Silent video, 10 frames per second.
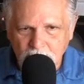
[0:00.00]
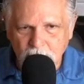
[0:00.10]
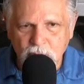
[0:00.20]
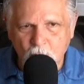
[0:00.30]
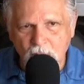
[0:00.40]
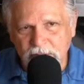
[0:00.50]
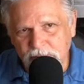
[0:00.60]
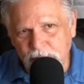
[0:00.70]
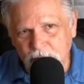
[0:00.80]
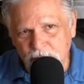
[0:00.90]
good
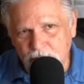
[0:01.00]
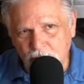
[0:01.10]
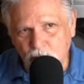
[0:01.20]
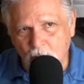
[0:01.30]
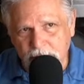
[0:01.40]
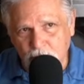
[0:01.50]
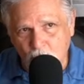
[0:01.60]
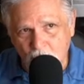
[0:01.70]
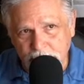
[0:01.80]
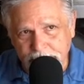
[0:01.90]
quality food, good water
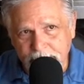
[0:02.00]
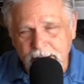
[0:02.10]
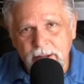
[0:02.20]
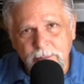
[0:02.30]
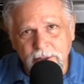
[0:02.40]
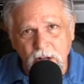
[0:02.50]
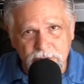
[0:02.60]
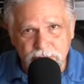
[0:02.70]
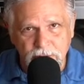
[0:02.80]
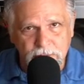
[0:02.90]
quality, but
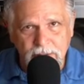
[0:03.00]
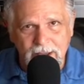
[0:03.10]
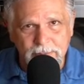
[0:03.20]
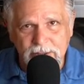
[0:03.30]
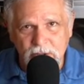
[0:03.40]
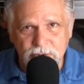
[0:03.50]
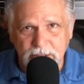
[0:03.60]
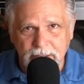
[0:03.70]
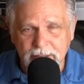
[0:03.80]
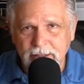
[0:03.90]
also I've been
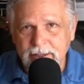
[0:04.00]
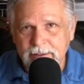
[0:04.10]
using